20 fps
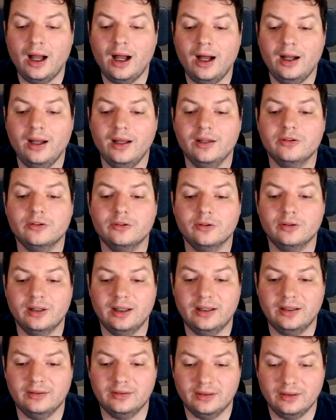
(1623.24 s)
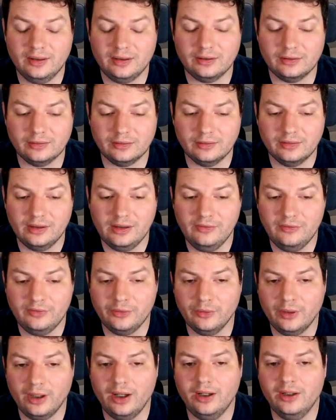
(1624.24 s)
Isolate it.
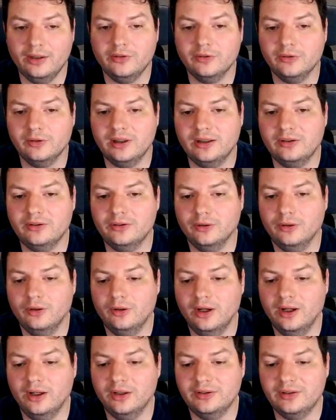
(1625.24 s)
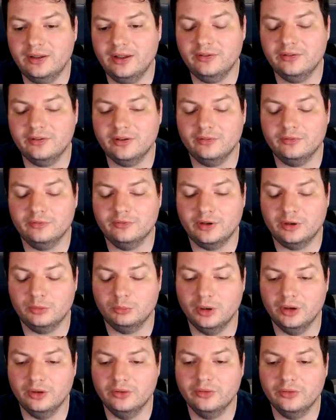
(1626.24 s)
If you isolate your test
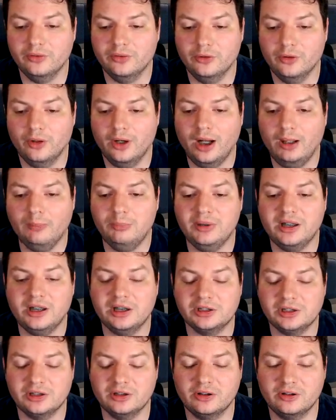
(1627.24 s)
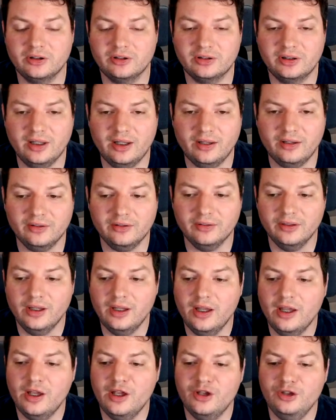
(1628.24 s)
environments, your application under test,
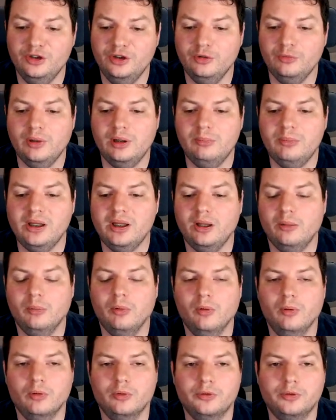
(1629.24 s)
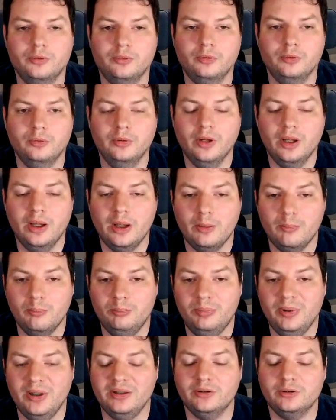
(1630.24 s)
you will be able to
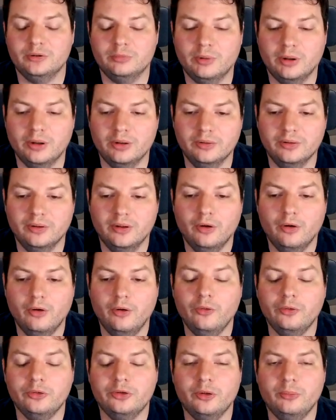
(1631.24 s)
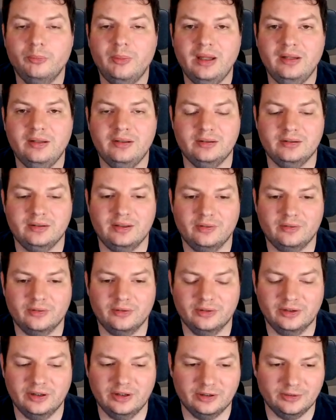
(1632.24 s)
better run automated
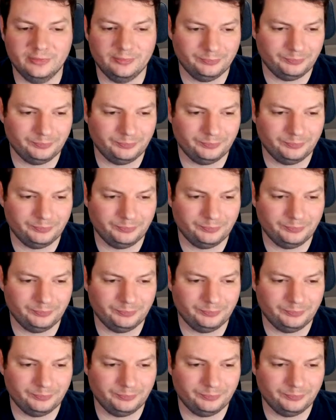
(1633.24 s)
tests on it.